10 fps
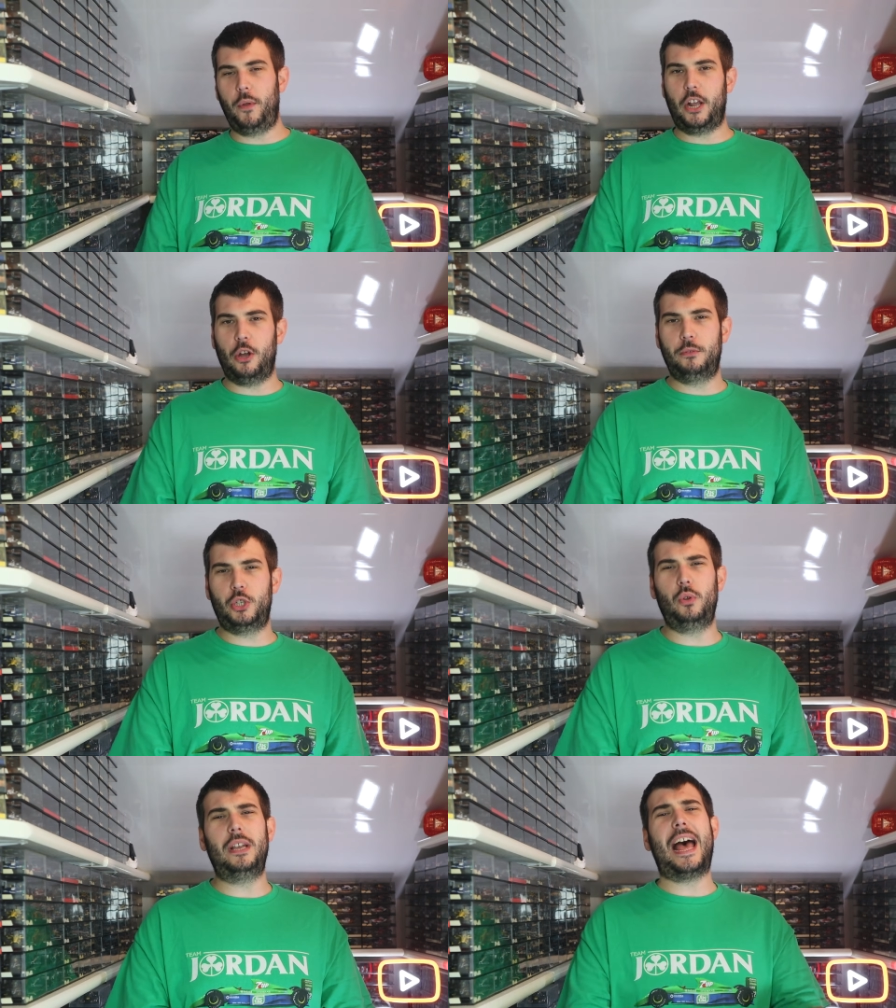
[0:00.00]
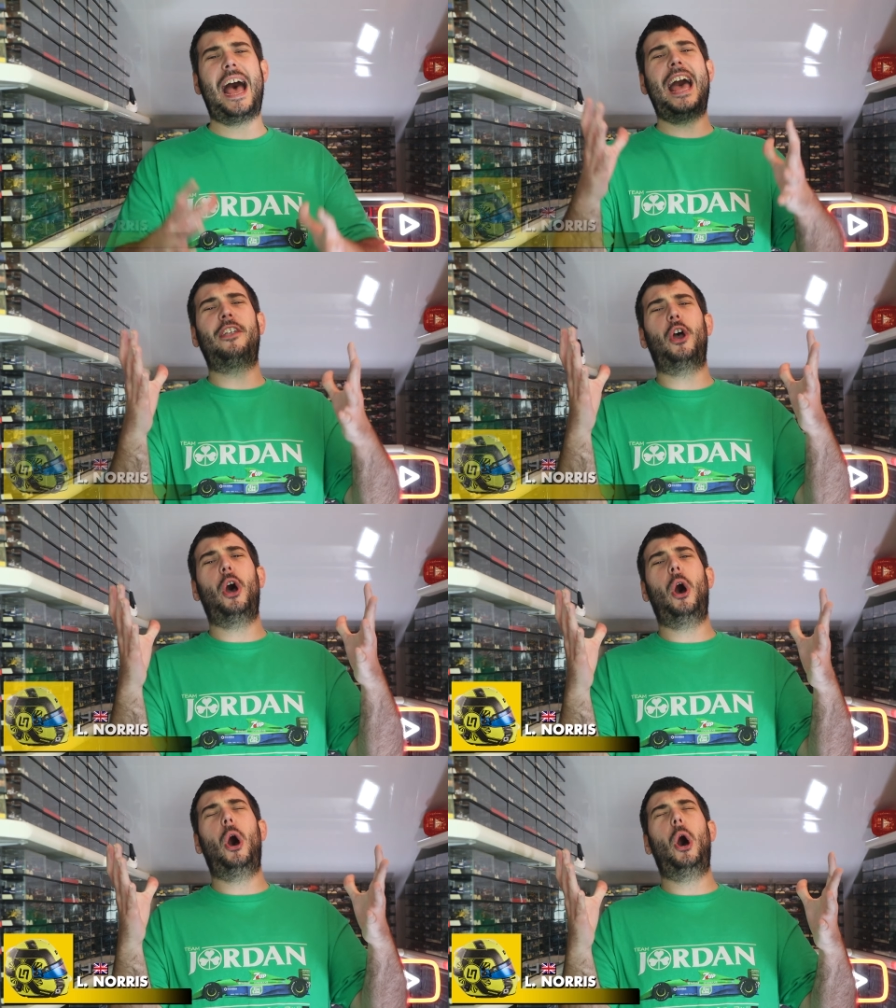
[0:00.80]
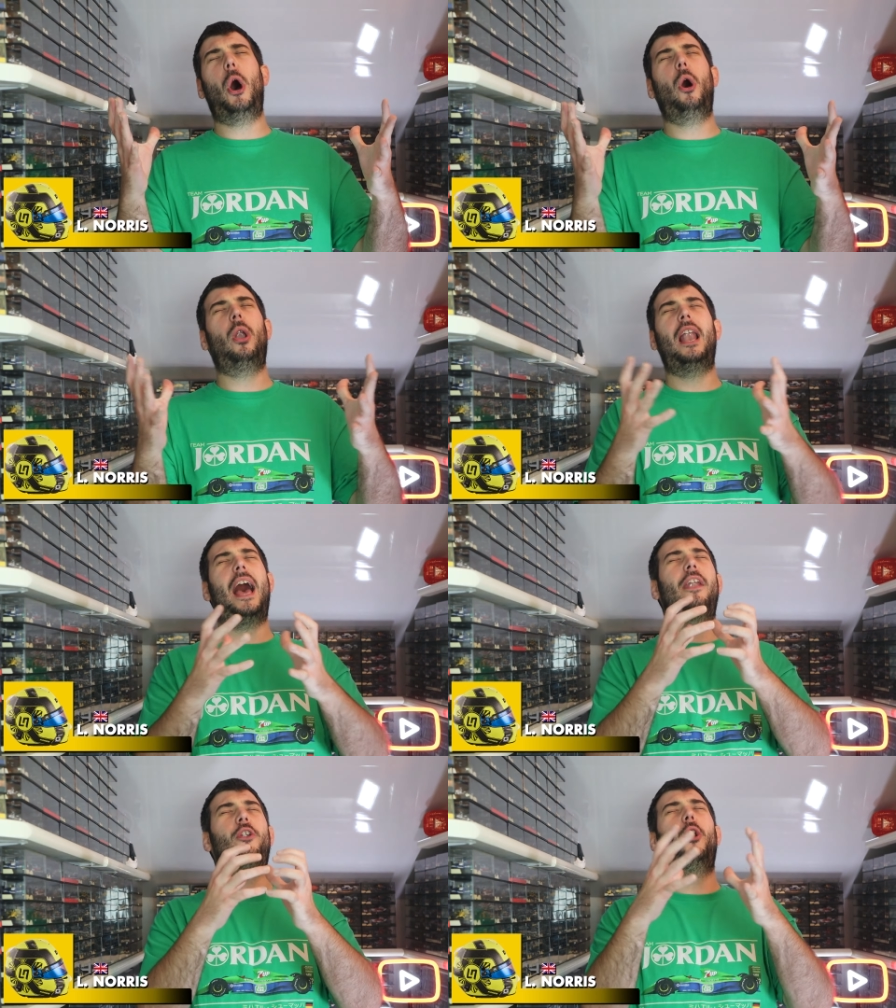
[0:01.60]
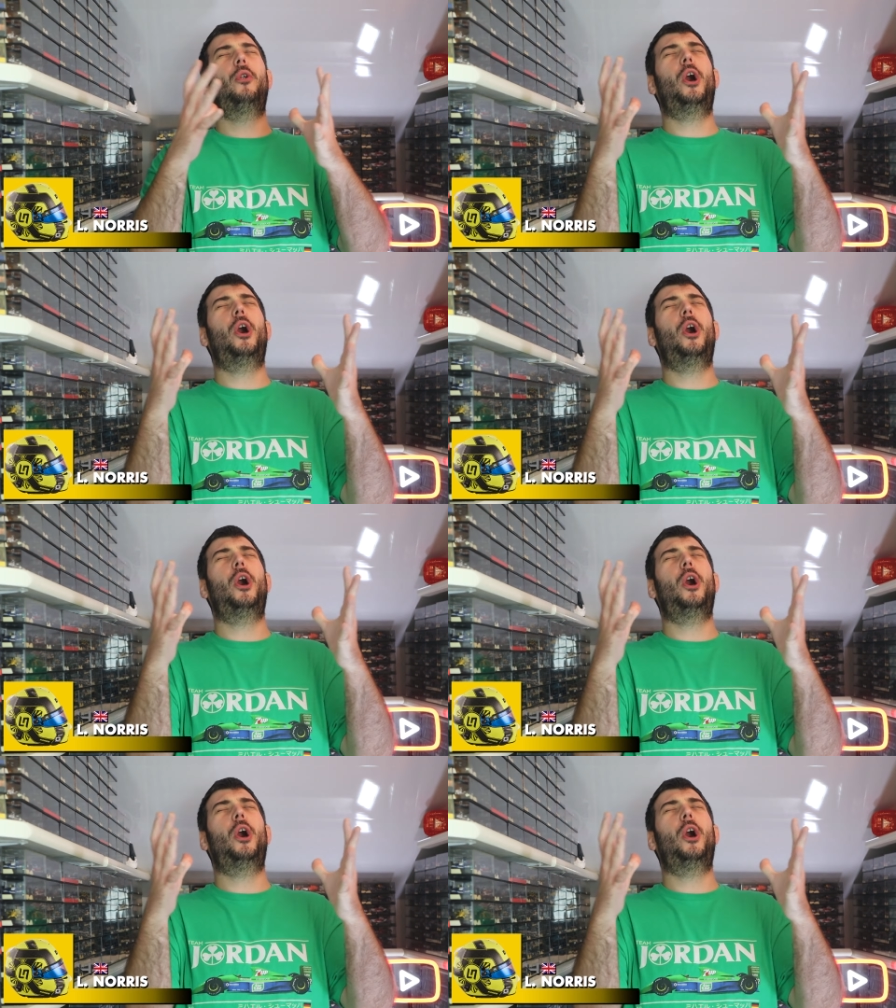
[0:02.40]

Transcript: we come to Lando